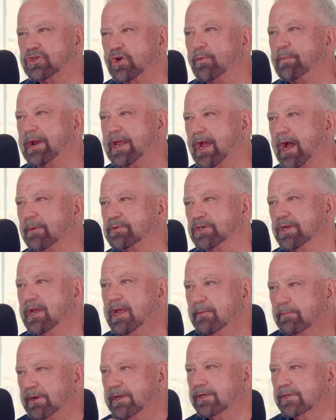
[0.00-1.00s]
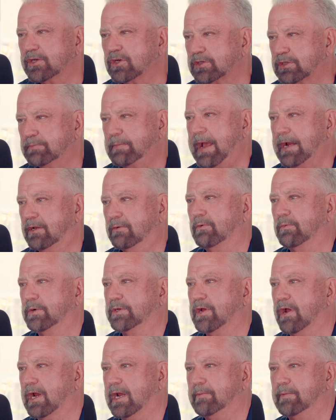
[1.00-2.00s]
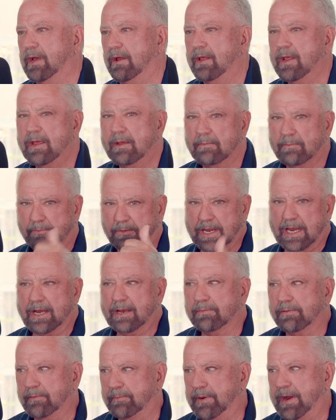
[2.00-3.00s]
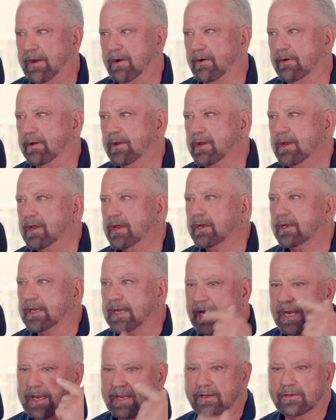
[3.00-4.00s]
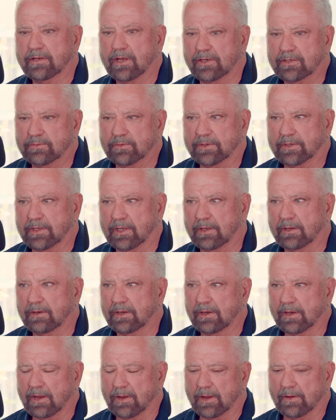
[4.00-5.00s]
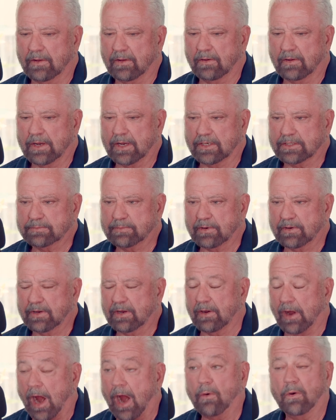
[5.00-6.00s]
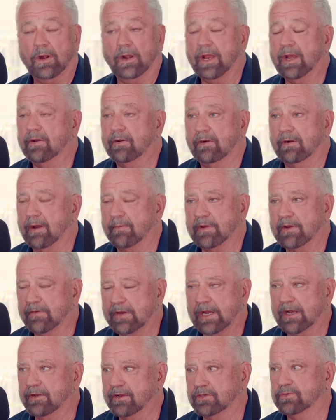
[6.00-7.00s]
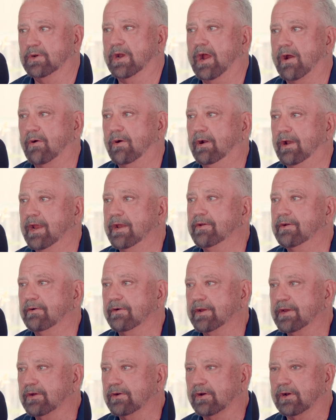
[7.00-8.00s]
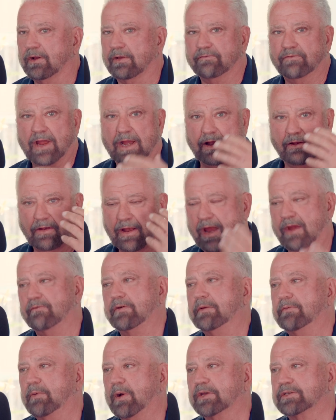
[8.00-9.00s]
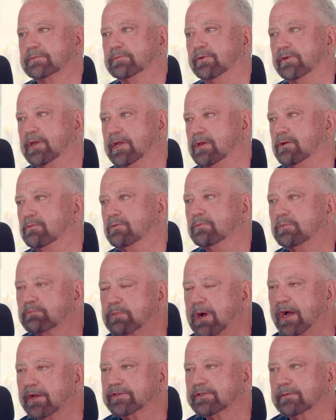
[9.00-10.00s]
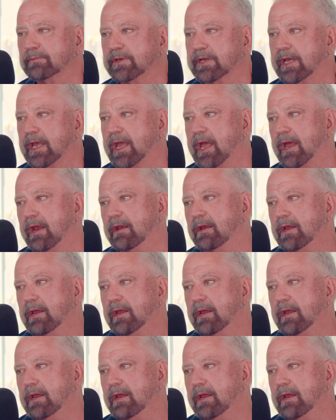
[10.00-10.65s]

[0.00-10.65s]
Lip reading: so many options, but it goes back to what we're talking about: getting prepared, getting in touch with our lender. I mean, get in touch with our lender. You're going to find out every possible thing you possibly can.